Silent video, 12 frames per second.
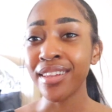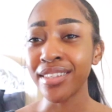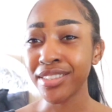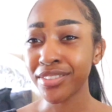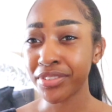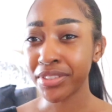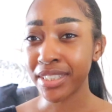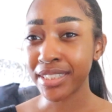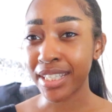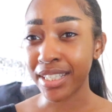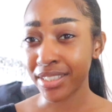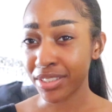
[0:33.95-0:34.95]
There's a few things
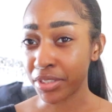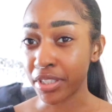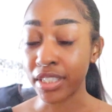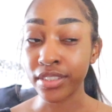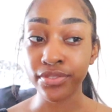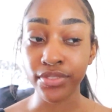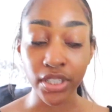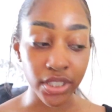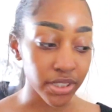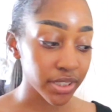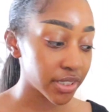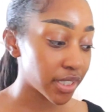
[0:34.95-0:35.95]
I need to tell you guys
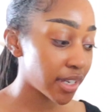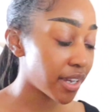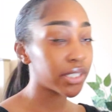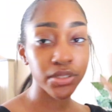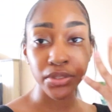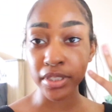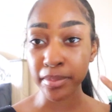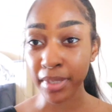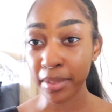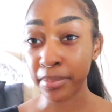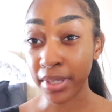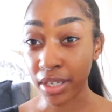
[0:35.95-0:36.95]
first. Doing
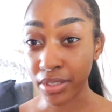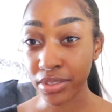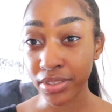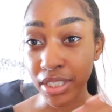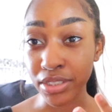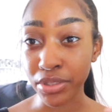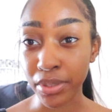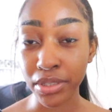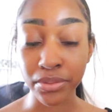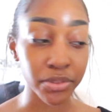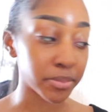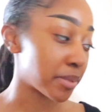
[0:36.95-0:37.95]
my brows, you guys know I
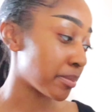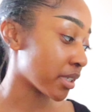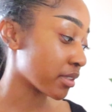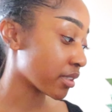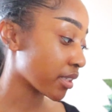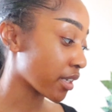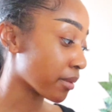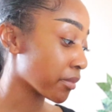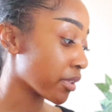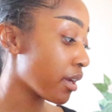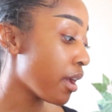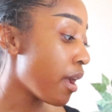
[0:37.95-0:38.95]
don't do my brows on
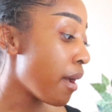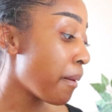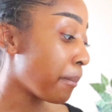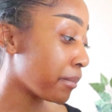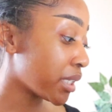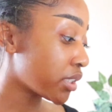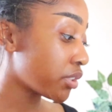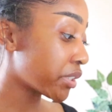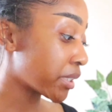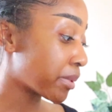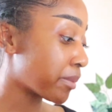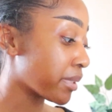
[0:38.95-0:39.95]
camera. Mid
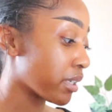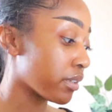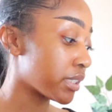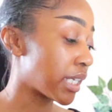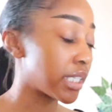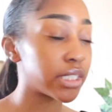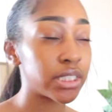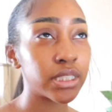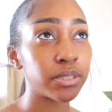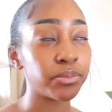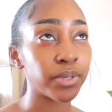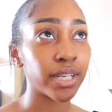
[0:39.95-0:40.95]
doing my brows, I
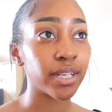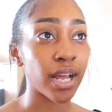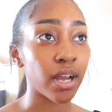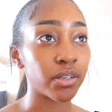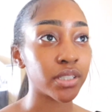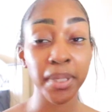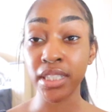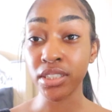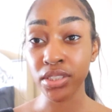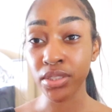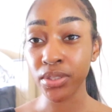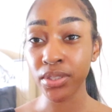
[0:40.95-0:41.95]
literally ran out of
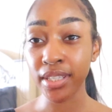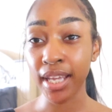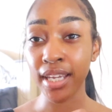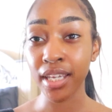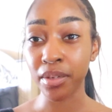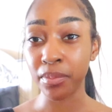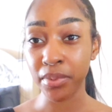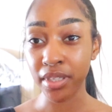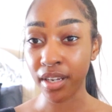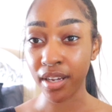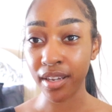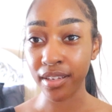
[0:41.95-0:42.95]
pencil. Like it would
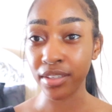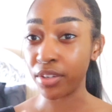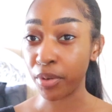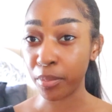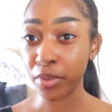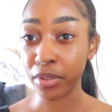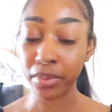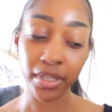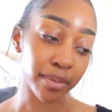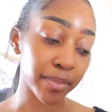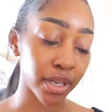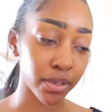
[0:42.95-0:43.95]
not, no more would
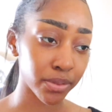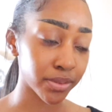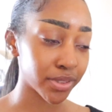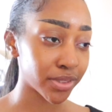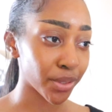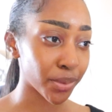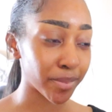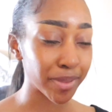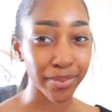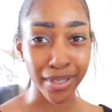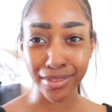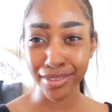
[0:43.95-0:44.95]
come out. So my
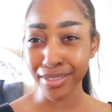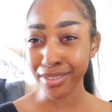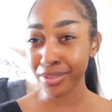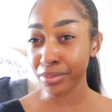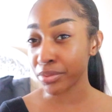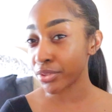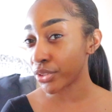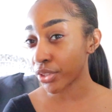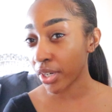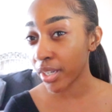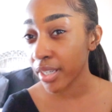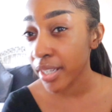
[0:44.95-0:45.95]
brows look a little
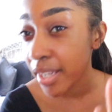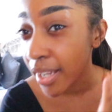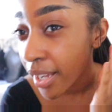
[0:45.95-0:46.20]
dark.